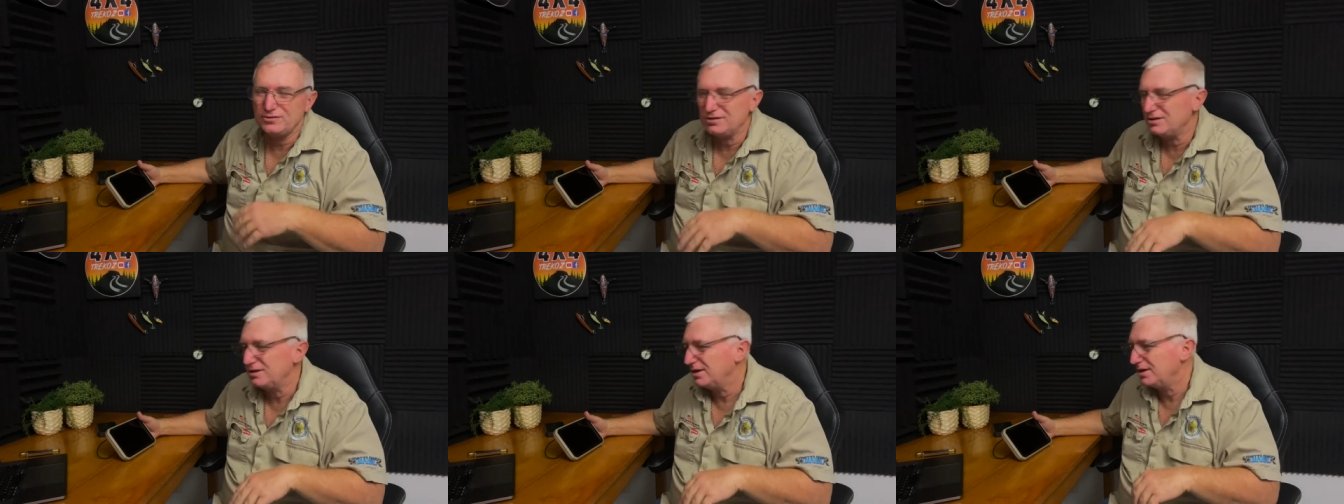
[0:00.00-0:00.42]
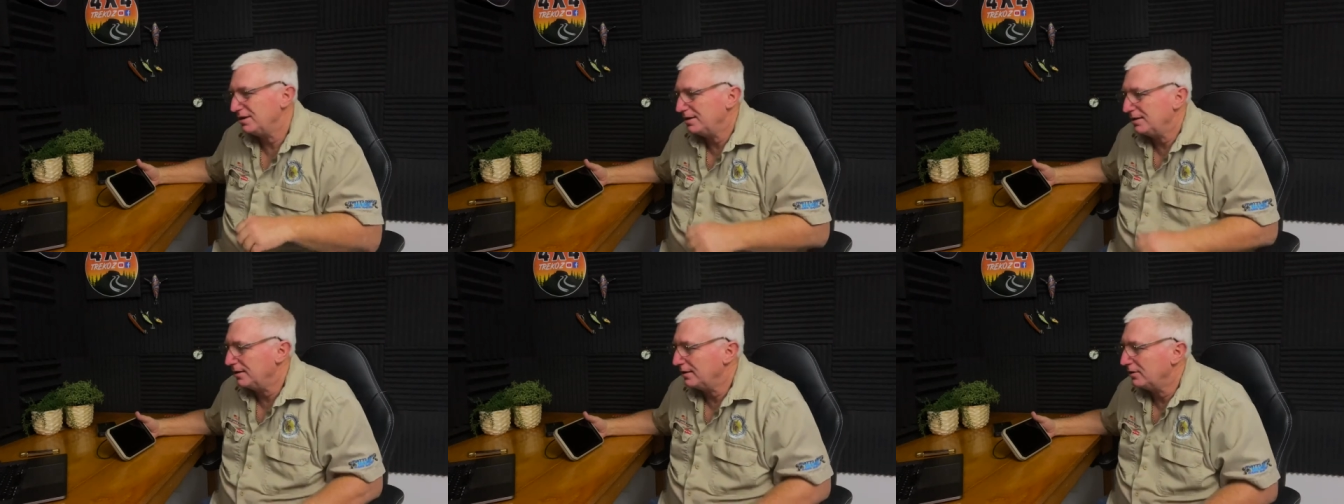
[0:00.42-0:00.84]

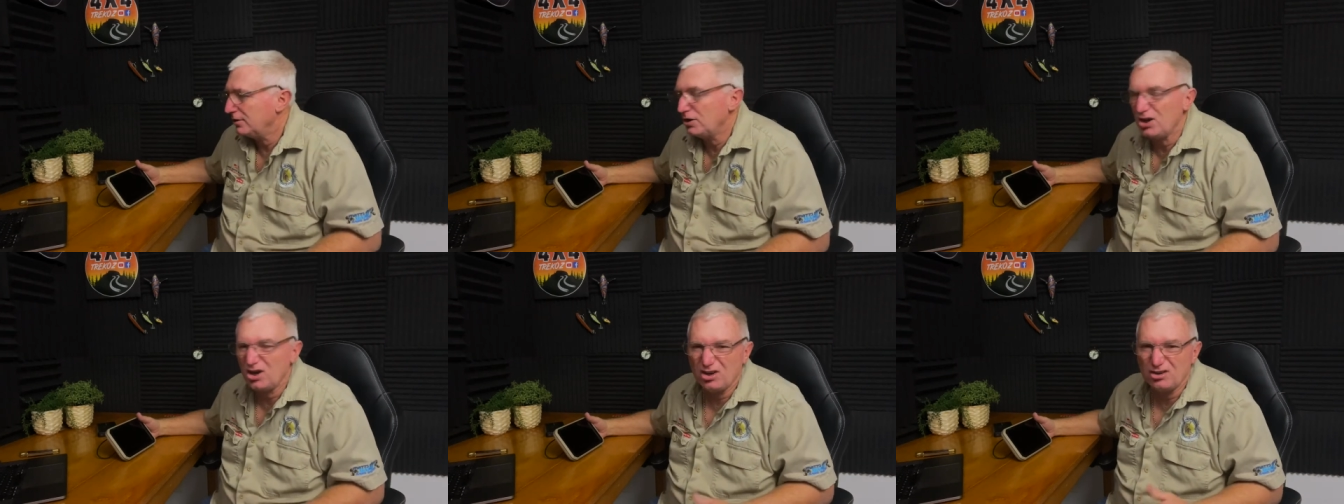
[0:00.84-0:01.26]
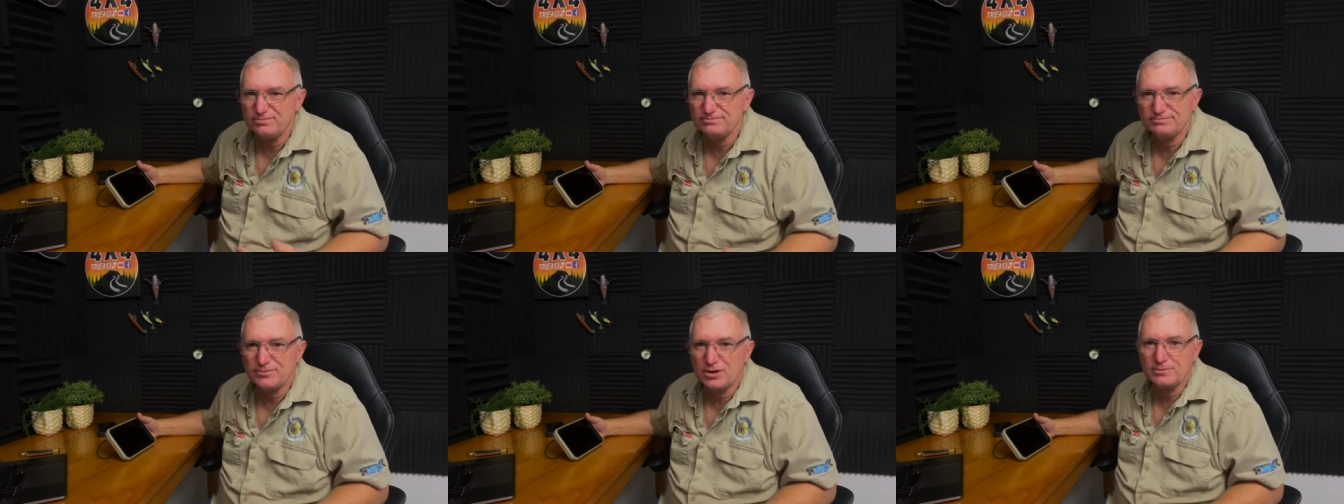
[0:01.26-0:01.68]
I don't know. I don't,
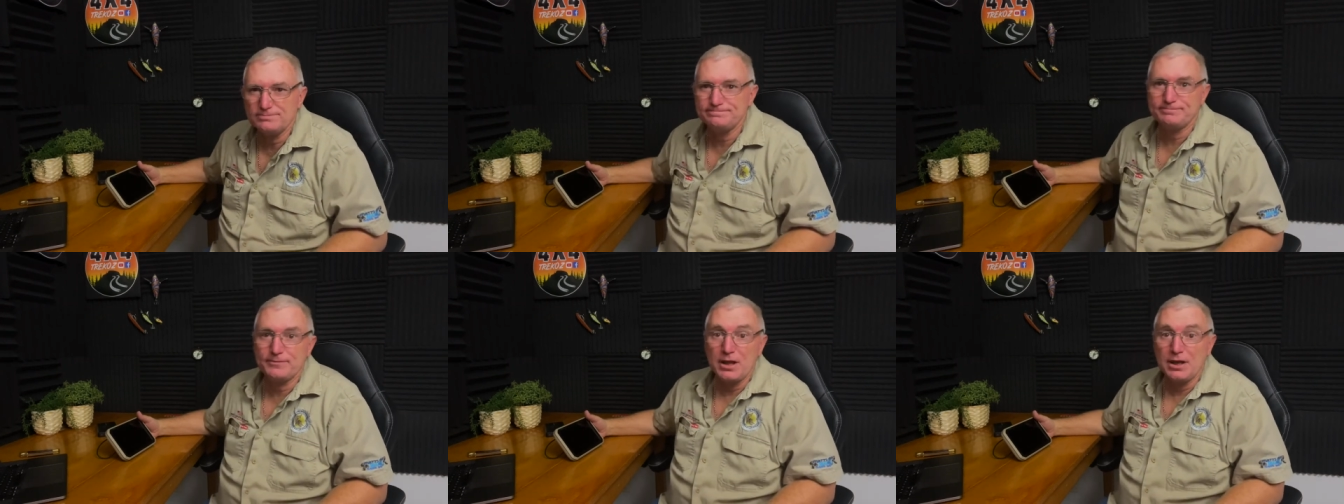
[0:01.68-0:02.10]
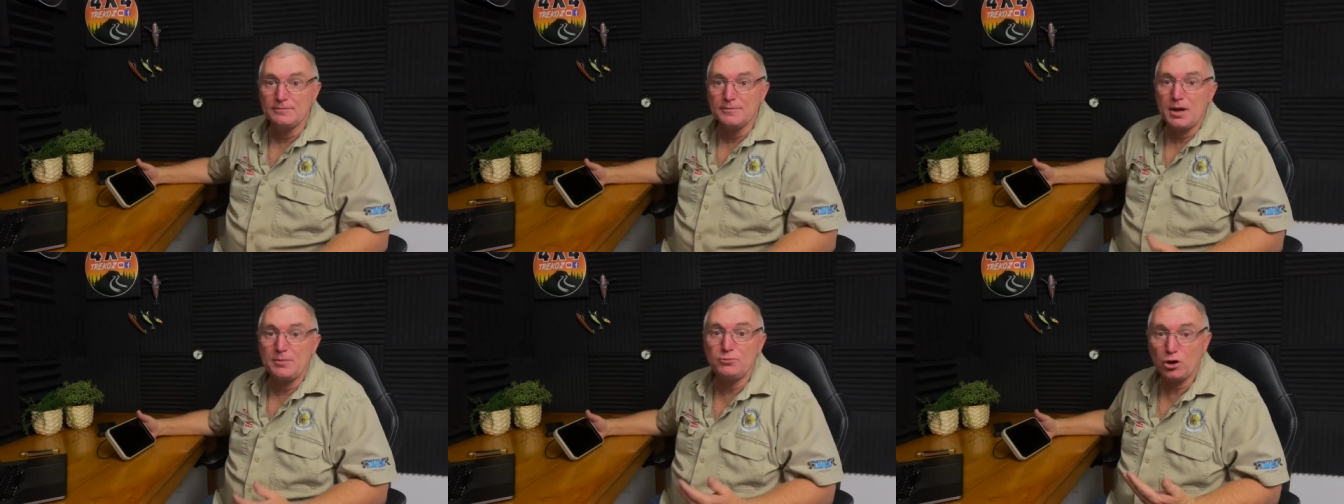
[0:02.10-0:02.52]

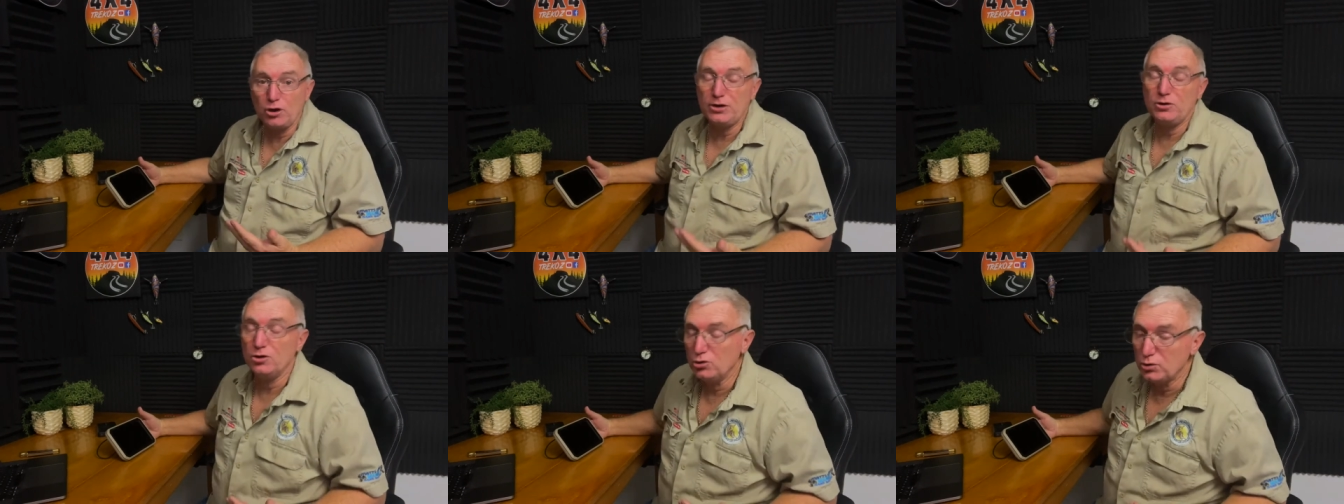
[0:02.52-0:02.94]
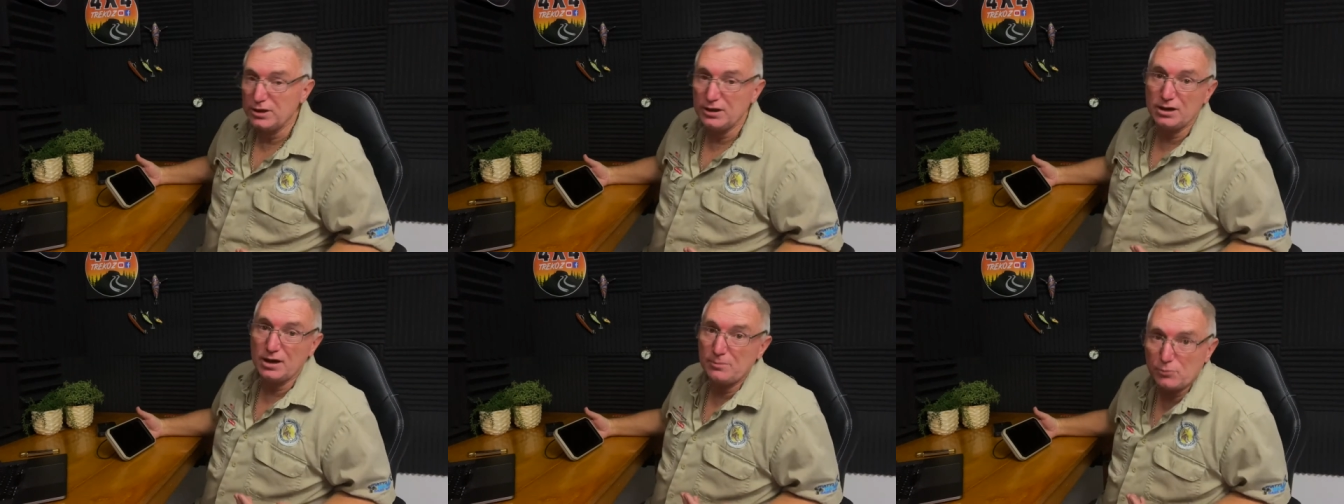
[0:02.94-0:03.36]
I'm not into
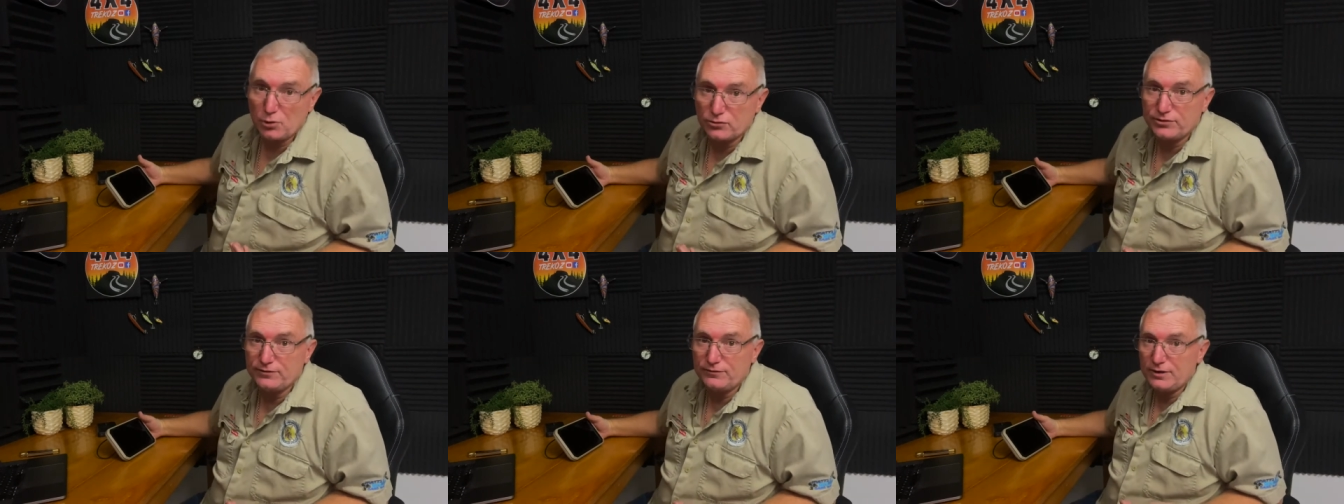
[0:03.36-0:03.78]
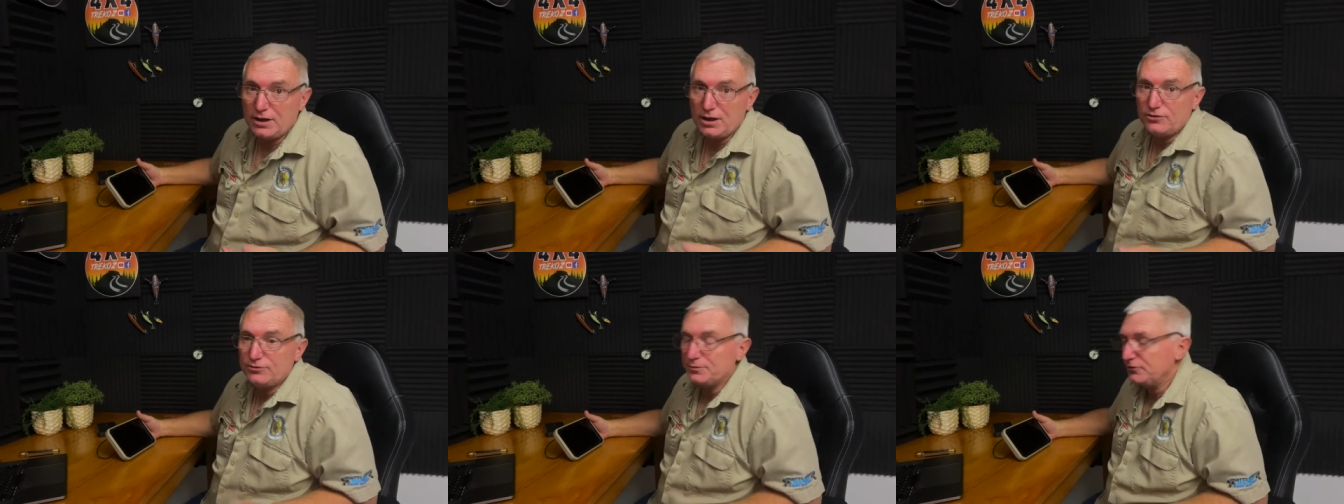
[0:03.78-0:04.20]
looking at unboxing
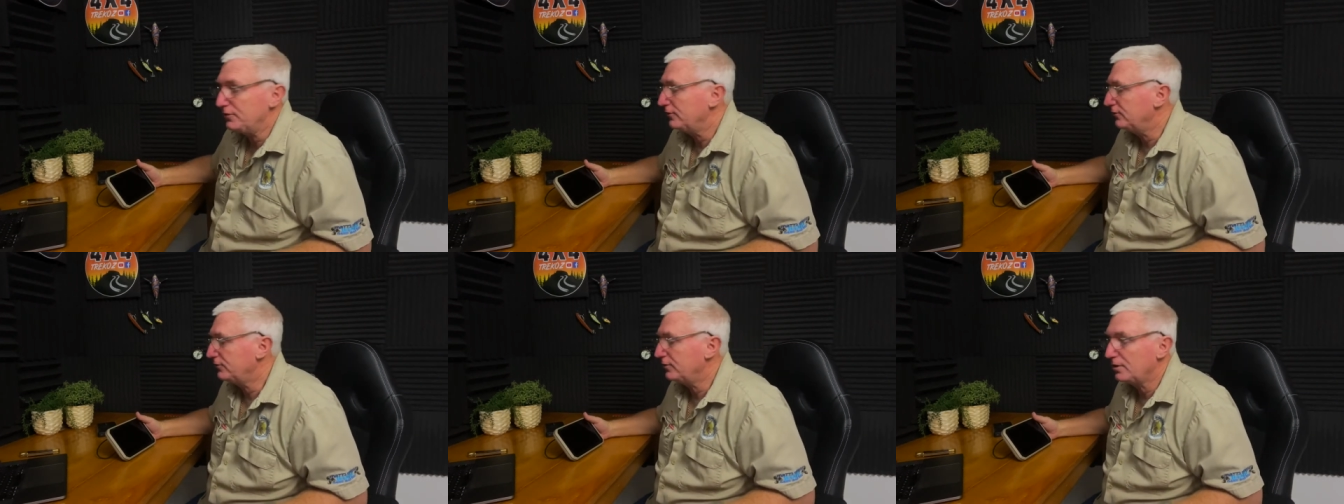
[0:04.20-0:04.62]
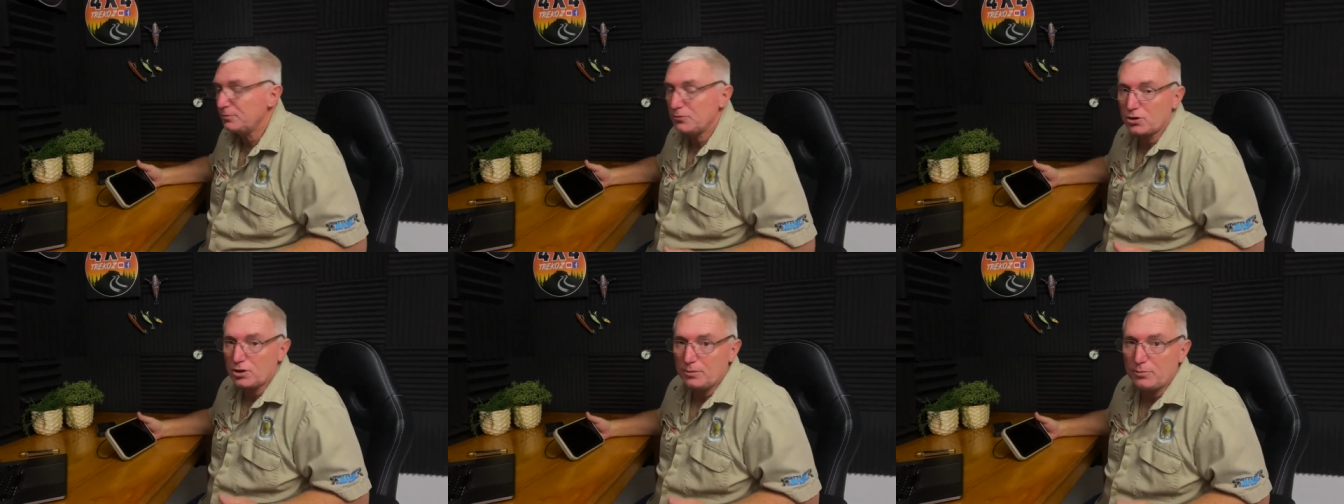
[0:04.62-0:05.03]
videos myself, so I'm
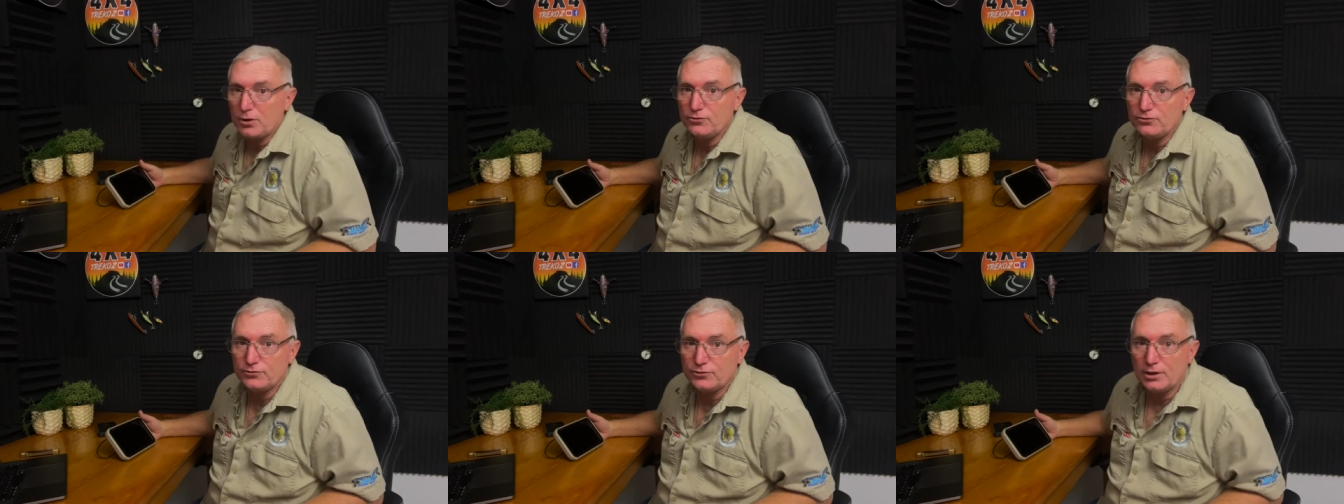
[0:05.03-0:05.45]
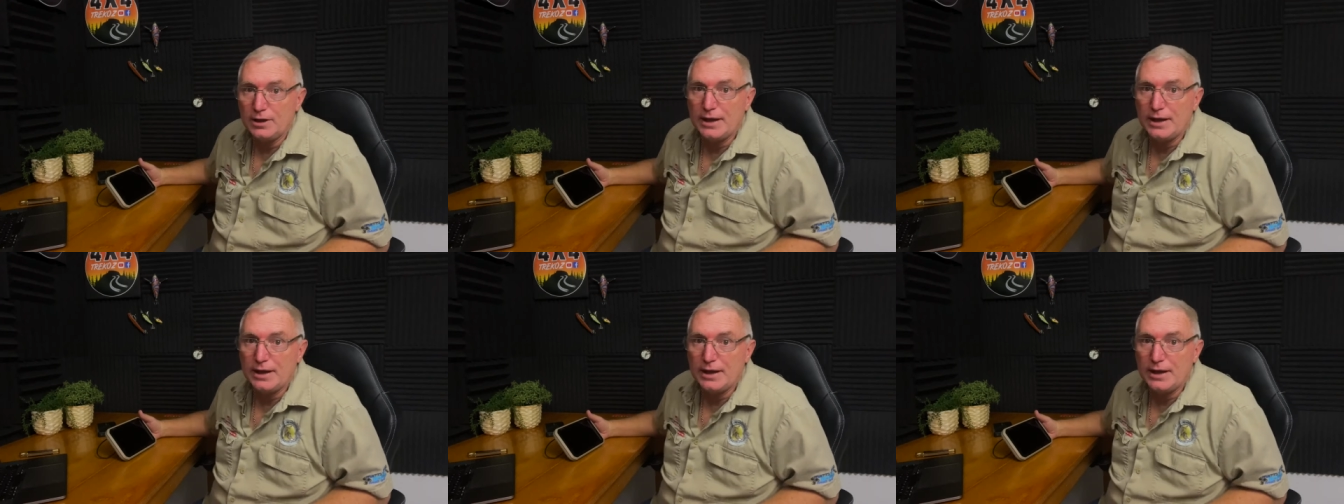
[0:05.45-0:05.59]
not going to post